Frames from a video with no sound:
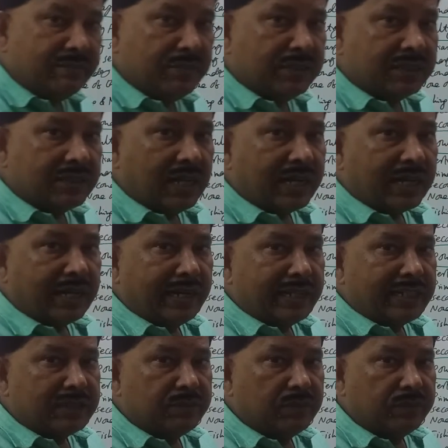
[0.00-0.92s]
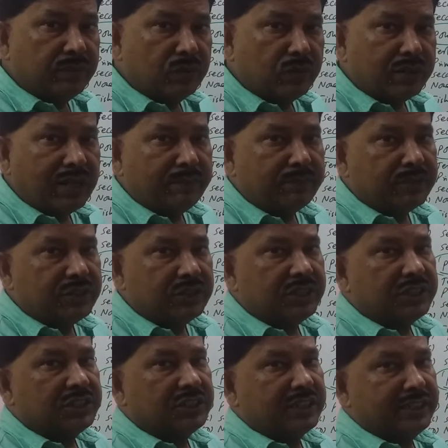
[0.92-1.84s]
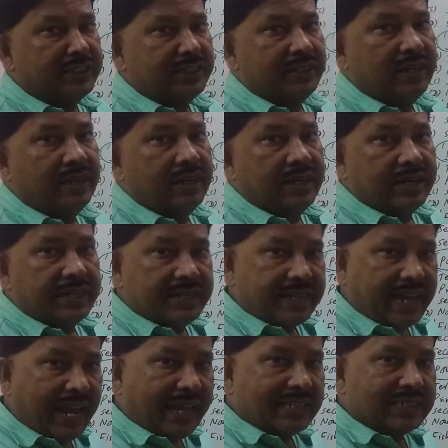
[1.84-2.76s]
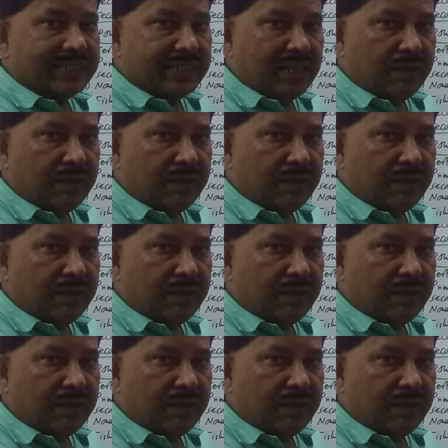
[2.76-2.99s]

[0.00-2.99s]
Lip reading: means earnings before depreciation, tax and